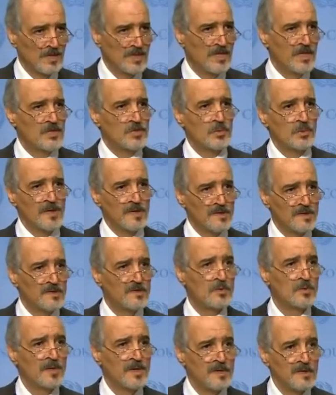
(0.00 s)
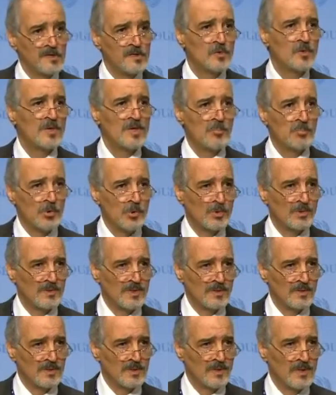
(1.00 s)
The issue is so
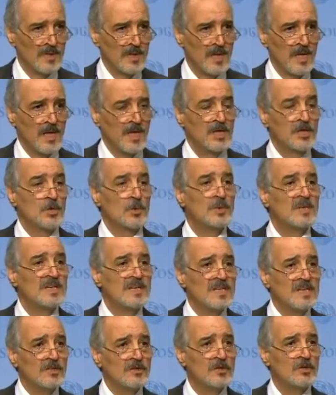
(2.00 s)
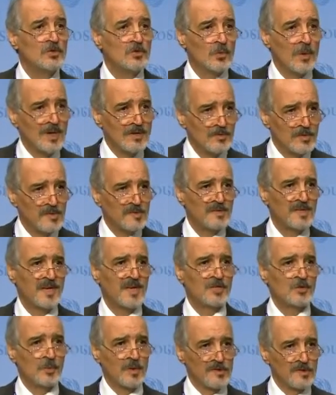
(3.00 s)
important. You need to
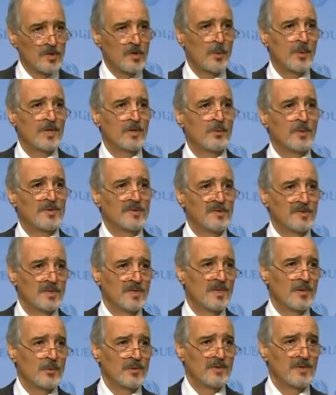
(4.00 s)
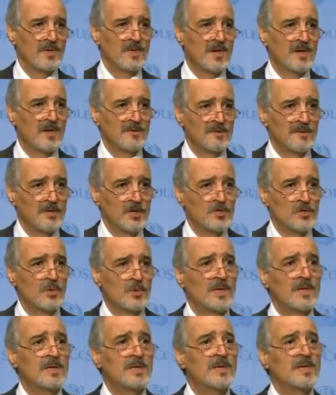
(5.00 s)
understand what's going with regard this issue
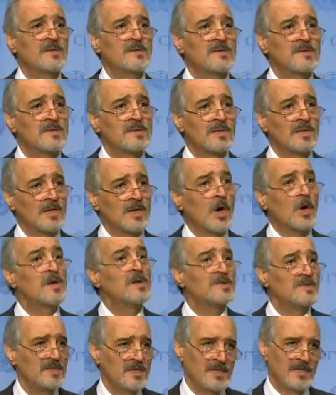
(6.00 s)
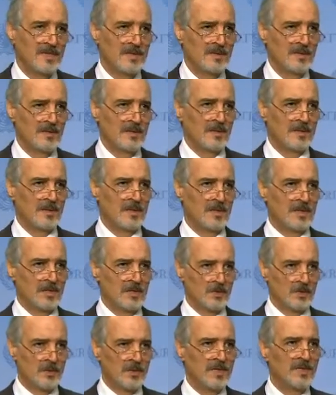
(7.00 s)
in its holistically,
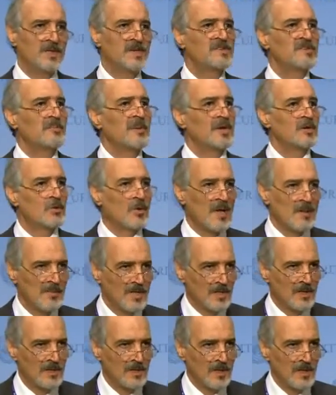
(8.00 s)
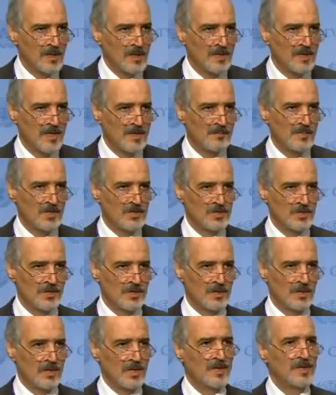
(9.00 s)
in its panoramic dimension,
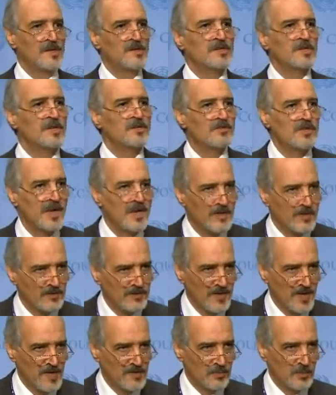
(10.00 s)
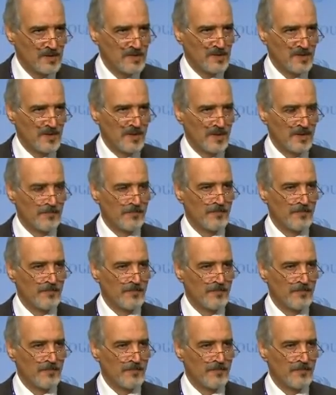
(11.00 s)
in its entirety, as we say.